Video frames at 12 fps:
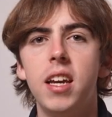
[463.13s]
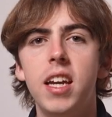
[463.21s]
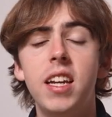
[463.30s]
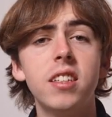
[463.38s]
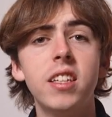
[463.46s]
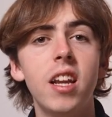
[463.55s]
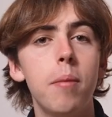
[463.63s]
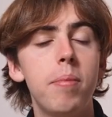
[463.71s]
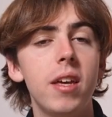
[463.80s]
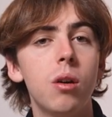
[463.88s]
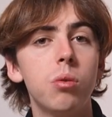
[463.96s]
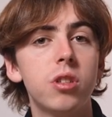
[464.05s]
He doesn't
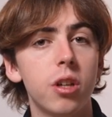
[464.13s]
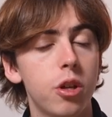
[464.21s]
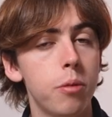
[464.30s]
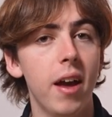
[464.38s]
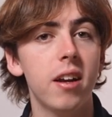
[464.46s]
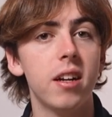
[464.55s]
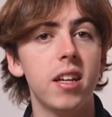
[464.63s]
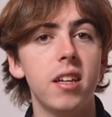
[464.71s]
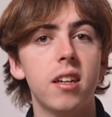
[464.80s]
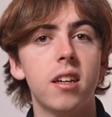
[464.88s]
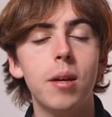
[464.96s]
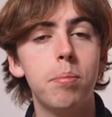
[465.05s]
appeal to humanity,
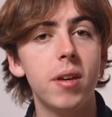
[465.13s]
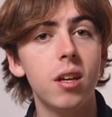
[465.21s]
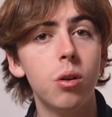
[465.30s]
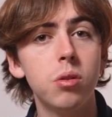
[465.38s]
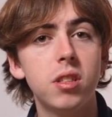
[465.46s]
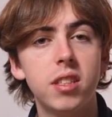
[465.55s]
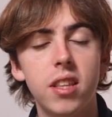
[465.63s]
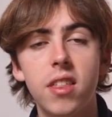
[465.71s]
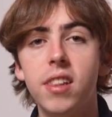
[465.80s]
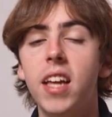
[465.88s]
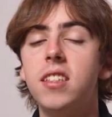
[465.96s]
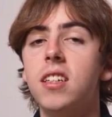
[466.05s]
he appeals to the
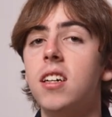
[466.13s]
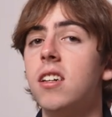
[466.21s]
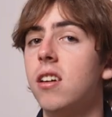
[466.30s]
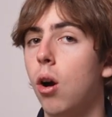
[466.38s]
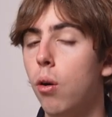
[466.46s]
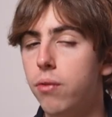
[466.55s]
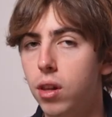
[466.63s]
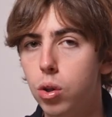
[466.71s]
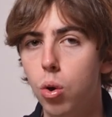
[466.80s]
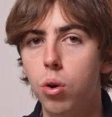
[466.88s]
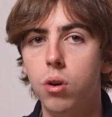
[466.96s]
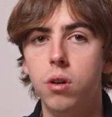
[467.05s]
letter of the
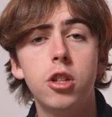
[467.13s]
law.